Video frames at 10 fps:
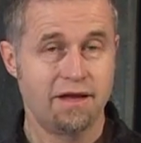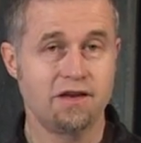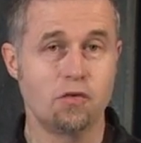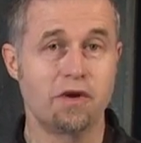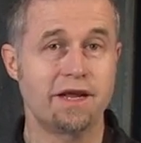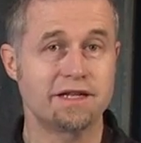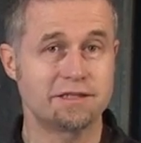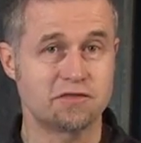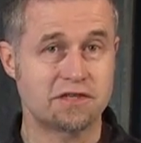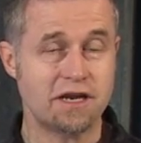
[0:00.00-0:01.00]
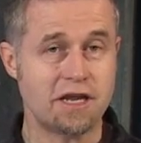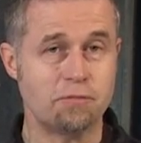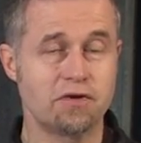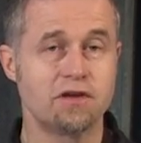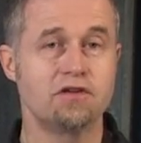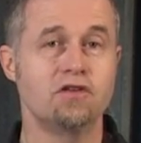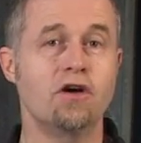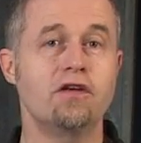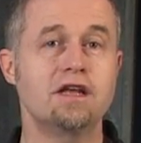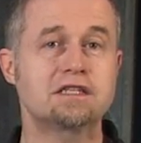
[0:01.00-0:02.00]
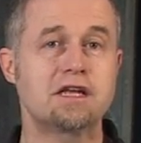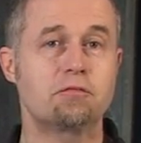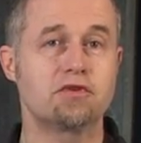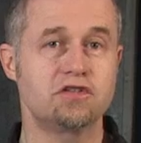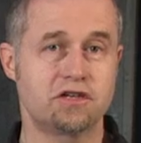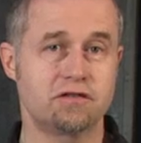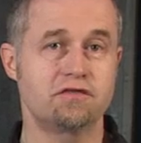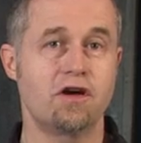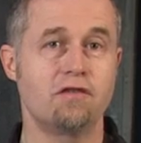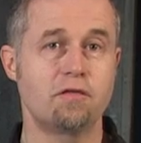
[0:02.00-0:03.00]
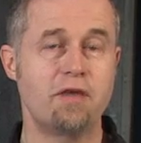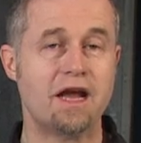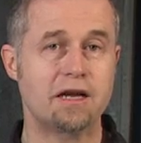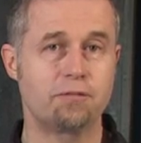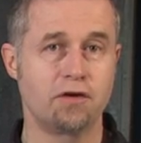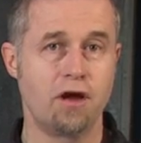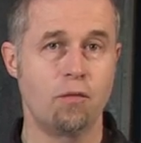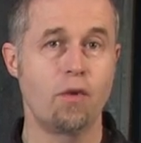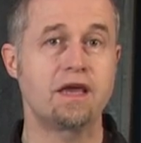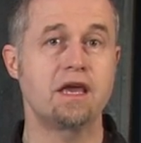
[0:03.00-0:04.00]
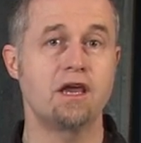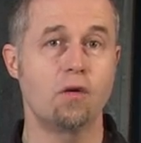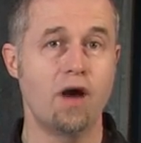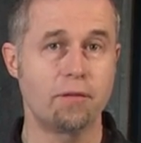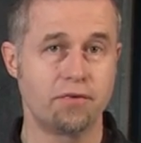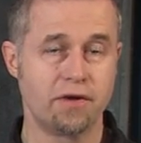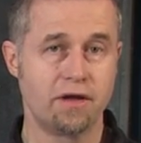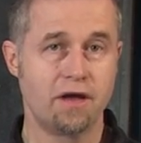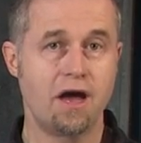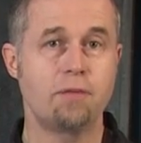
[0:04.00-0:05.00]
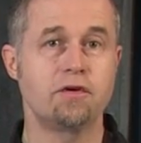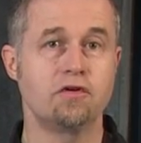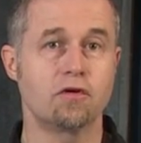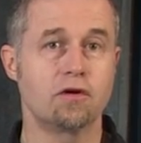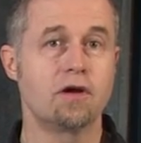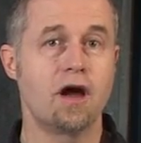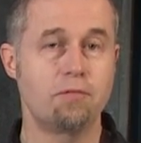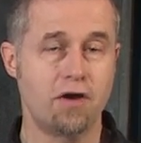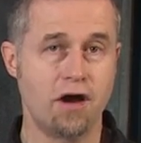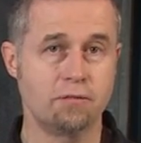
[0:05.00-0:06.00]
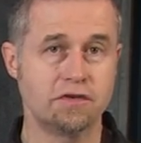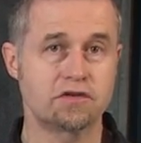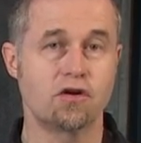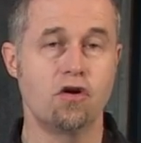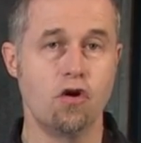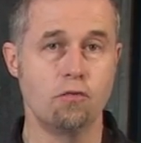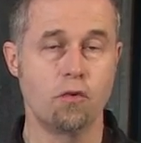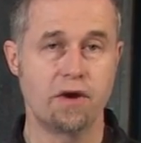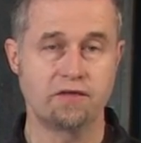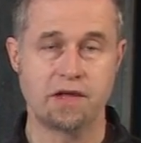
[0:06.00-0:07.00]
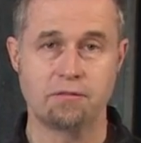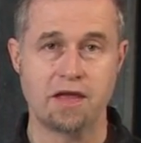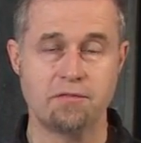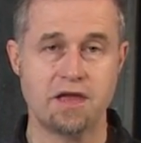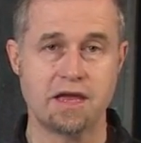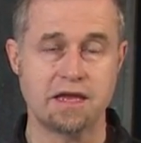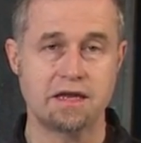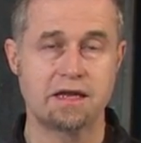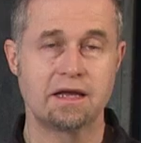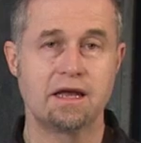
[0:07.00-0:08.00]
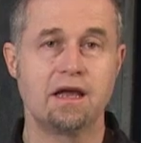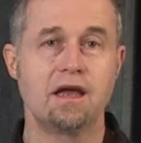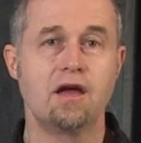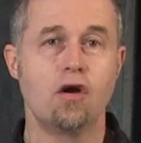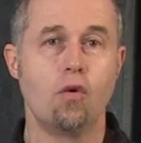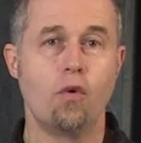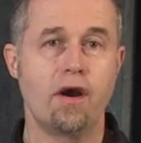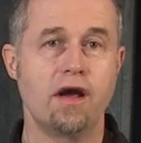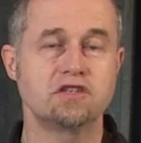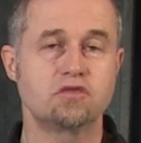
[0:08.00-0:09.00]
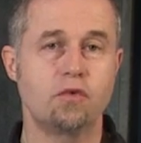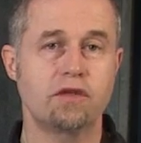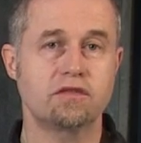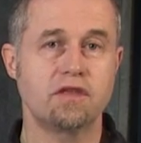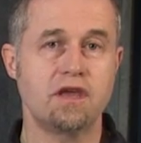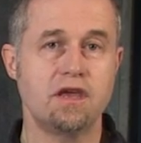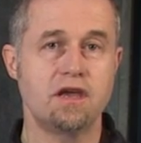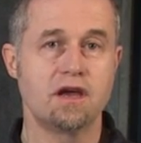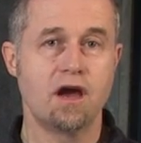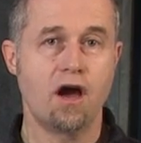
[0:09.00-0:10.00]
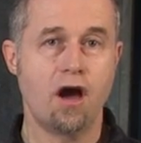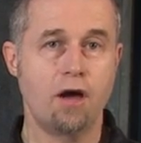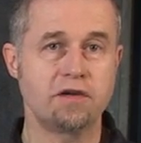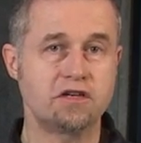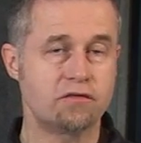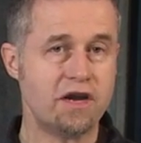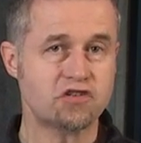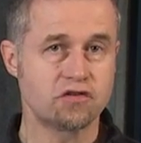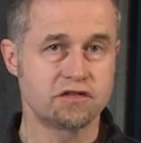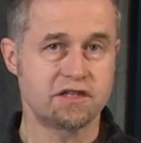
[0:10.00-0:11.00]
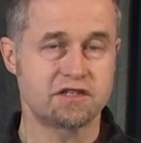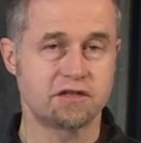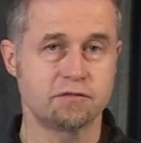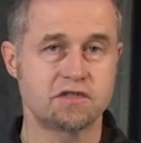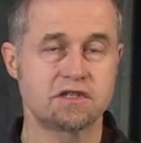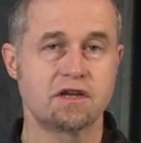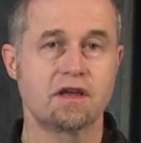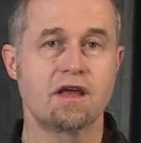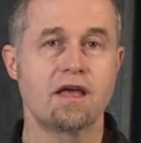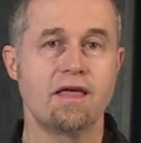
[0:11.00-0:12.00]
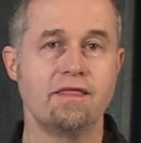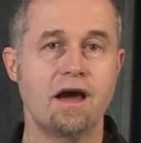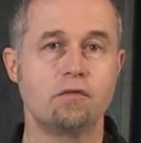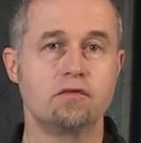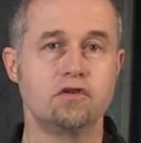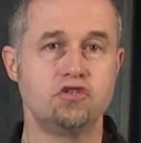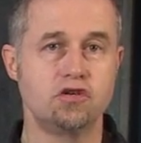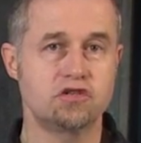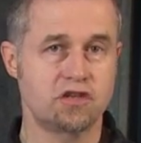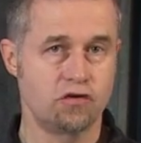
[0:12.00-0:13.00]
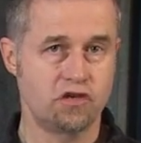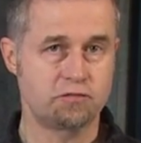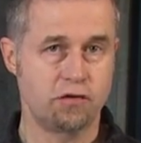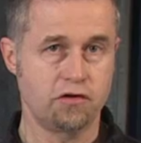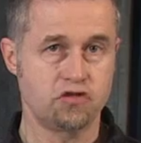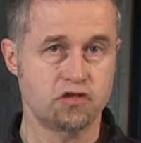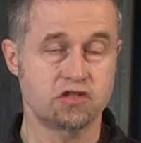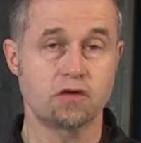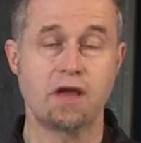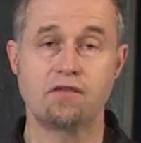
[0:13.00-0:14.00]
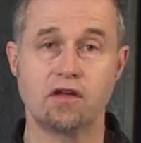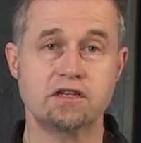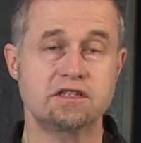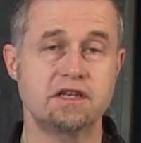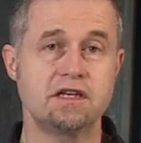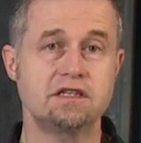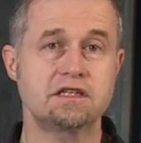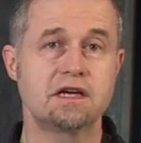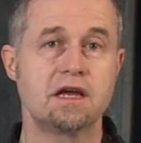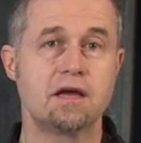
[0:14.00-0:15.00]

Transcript: and you want to get some sleep, you're not necessarily appreciative of a backup alarm waking you up in your apartment or home or whatever that may be. Whereas with the omnidirectional systems, that will reduce the noise pollution. So we have a lot of cities